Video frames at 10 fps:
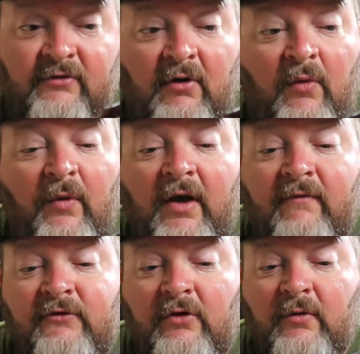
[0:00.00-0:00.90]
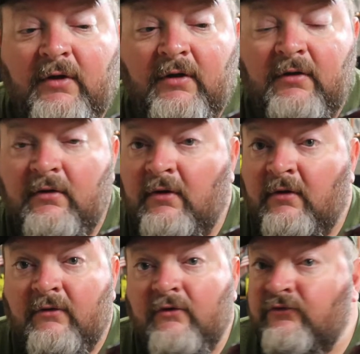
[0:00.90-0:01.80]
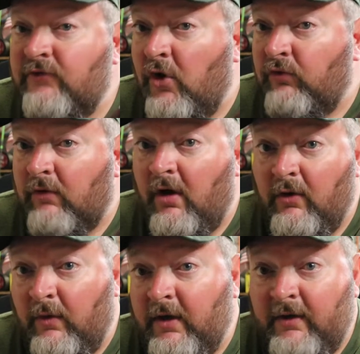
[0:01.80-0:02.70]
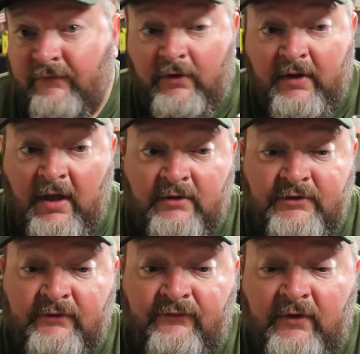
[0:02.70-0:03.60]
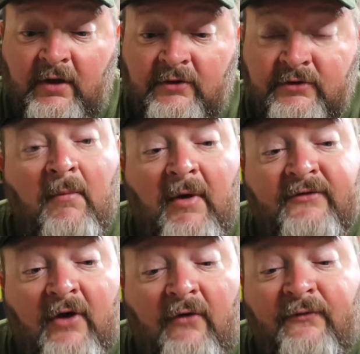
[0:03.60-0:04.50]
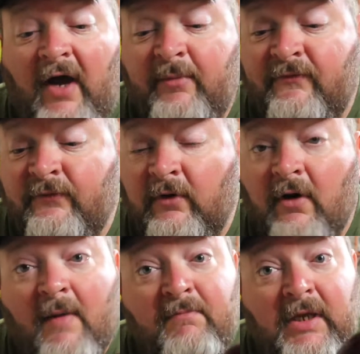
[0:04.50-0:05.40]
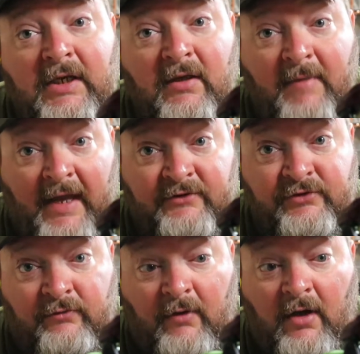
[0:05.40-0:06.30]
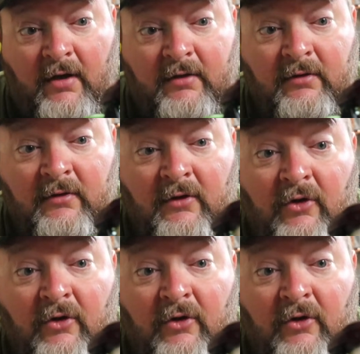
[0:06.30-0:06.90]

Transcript: their own way of doing it. There's no wrong way if you're catching fish. Myself, I prefer a medium action rod